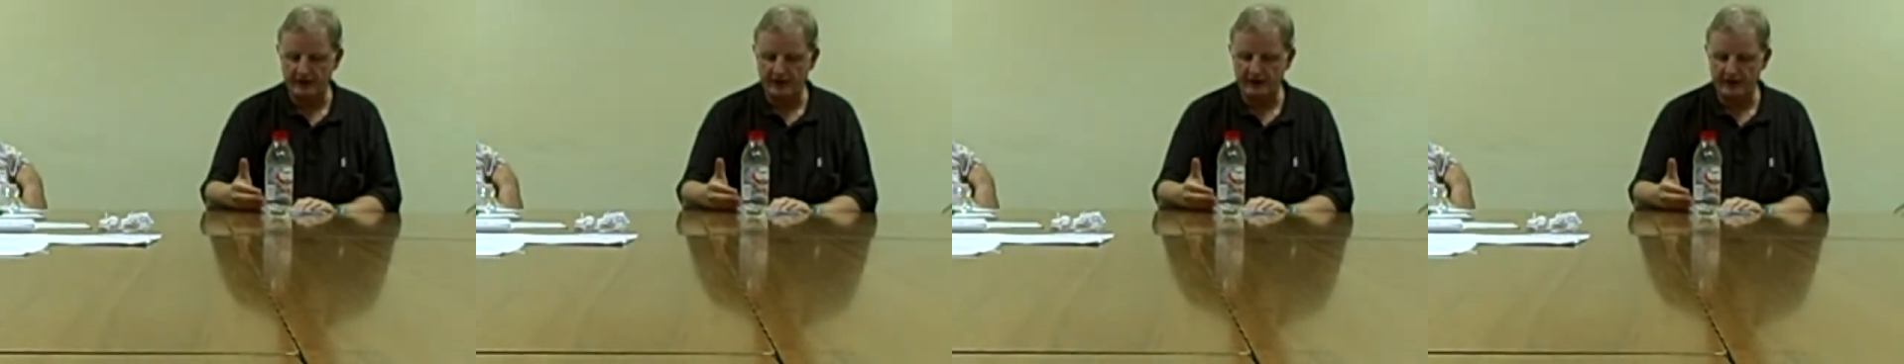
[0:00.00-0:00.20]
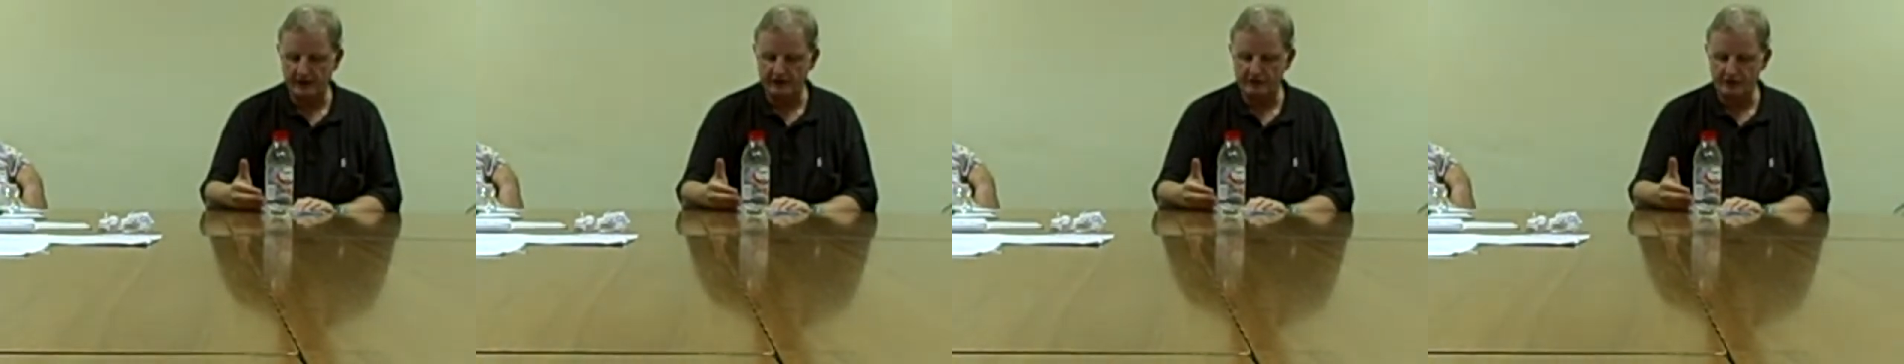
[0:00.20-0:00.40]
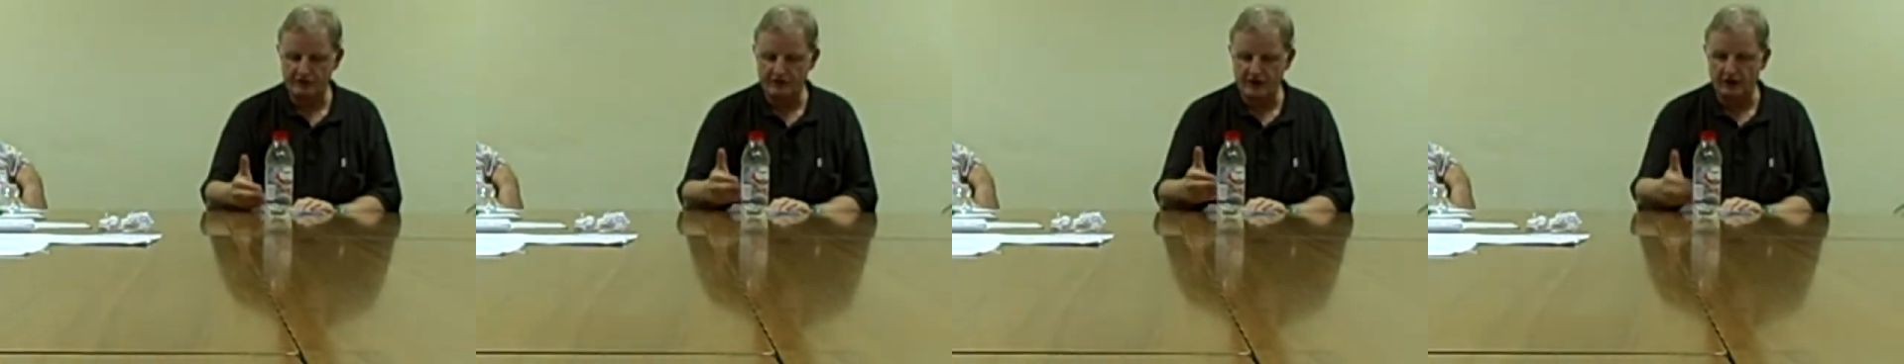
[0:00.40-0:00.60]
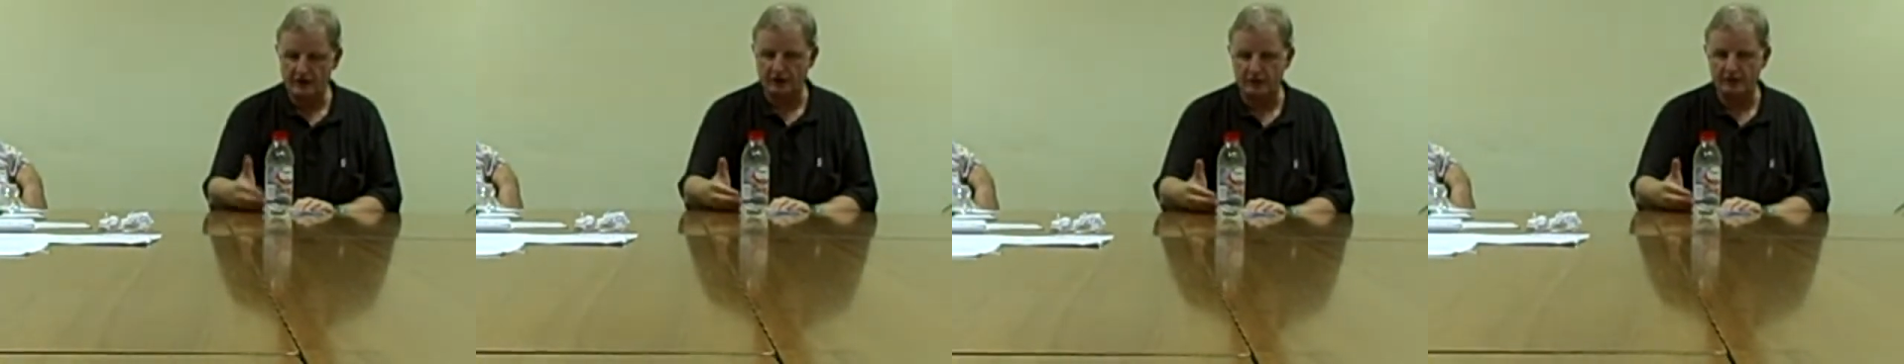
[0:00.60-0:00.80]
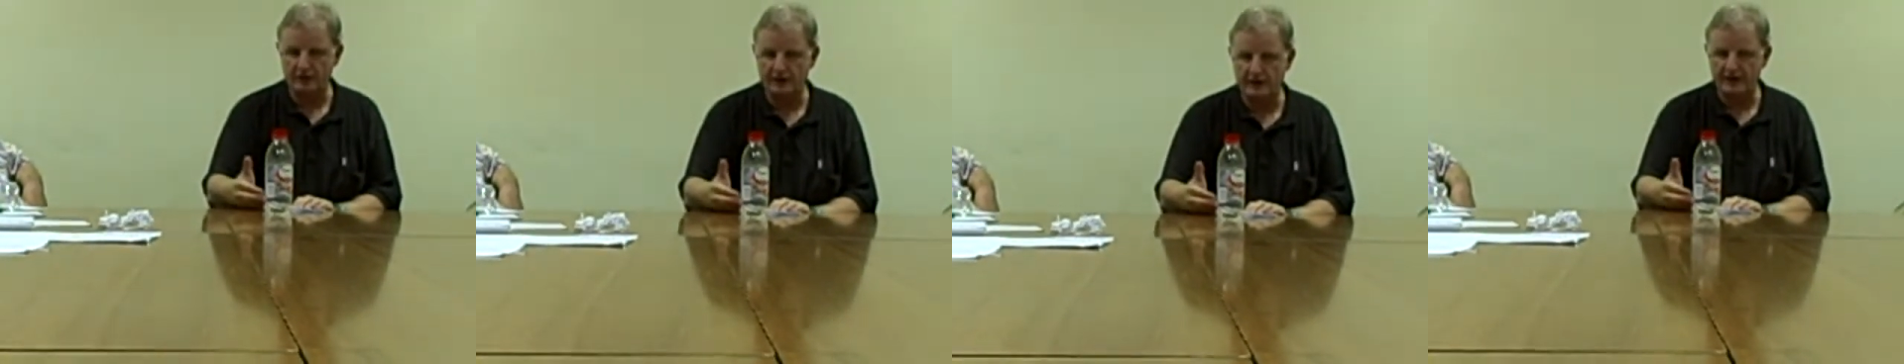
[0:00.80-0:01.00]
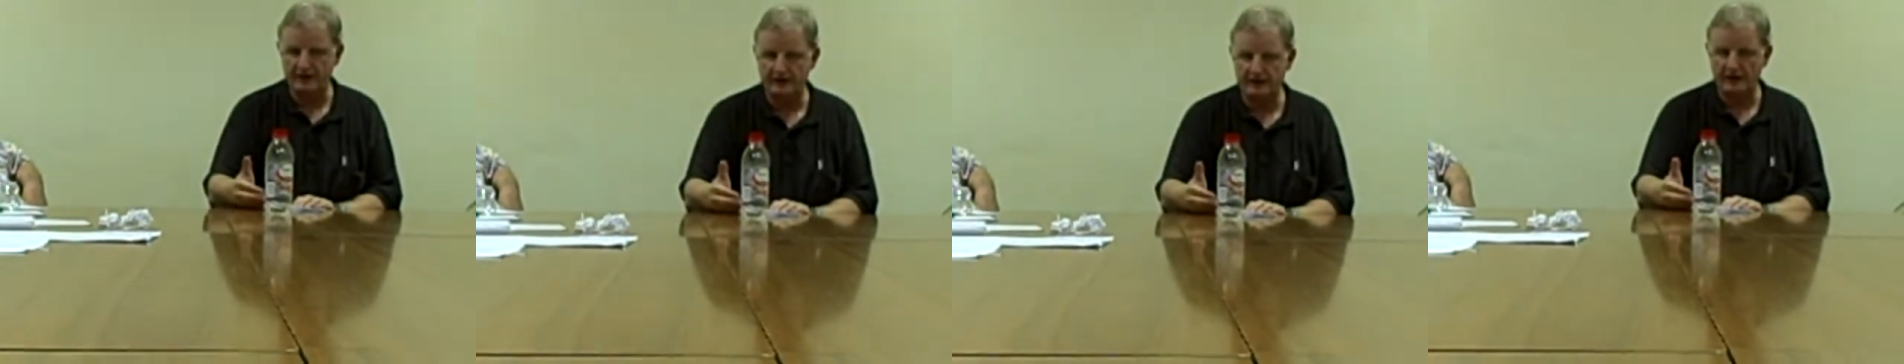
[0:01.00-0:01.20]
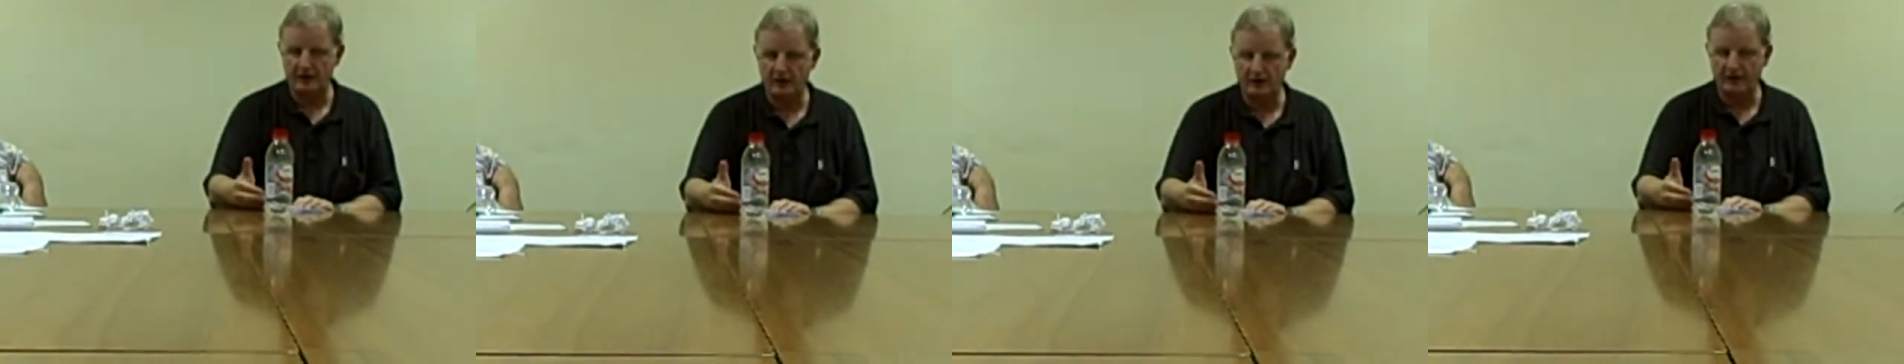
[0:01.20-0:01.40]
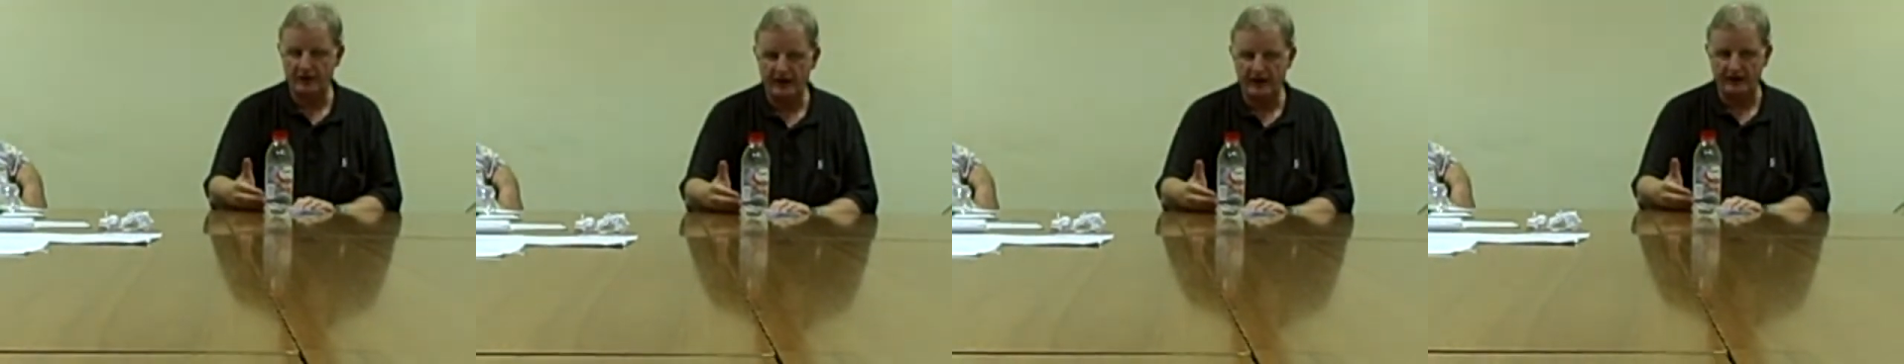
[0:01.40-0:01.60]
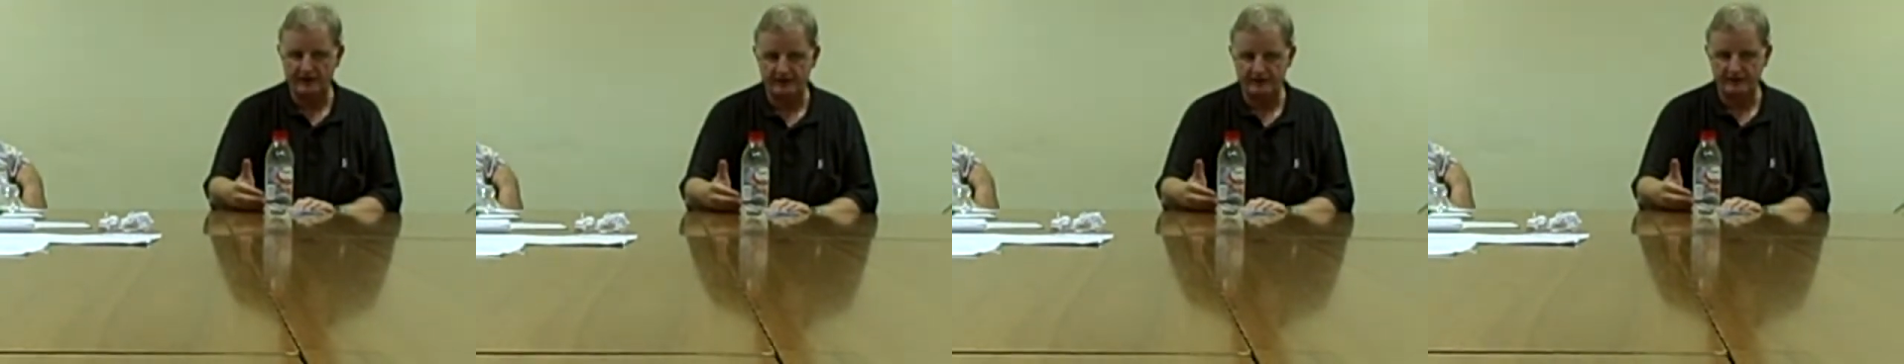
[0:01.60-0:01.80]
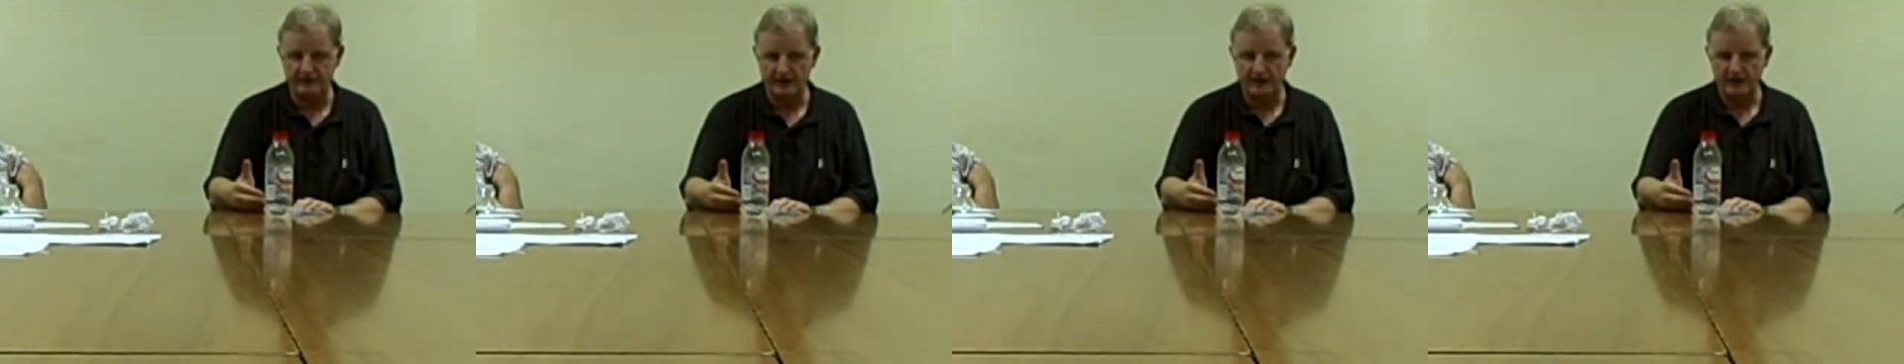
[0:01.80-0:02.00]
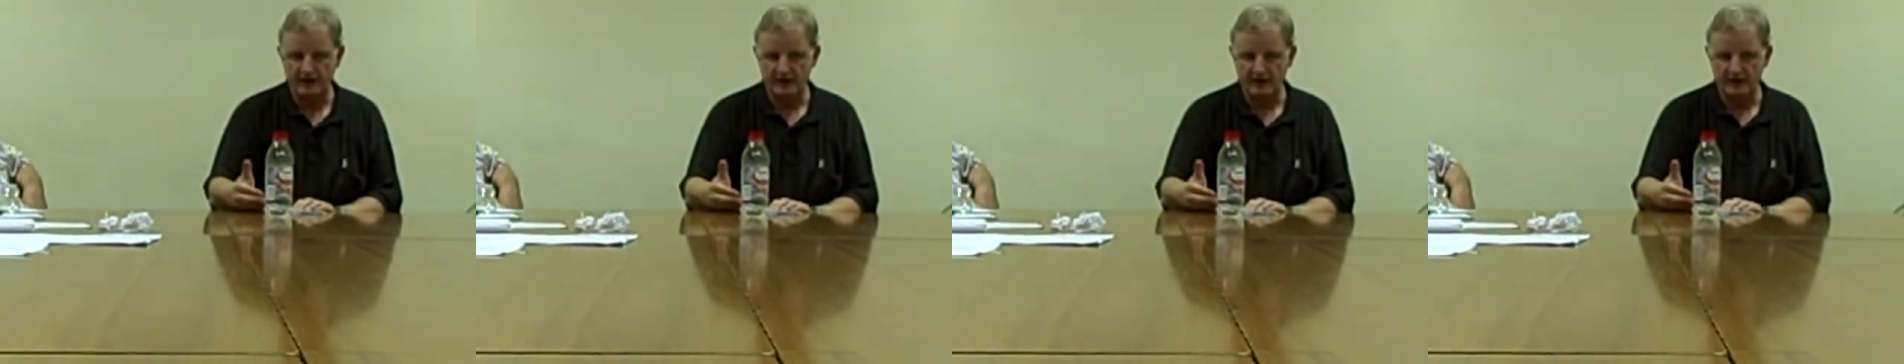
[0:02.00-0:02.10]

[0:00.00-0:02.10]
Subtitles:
is struggle, and on that,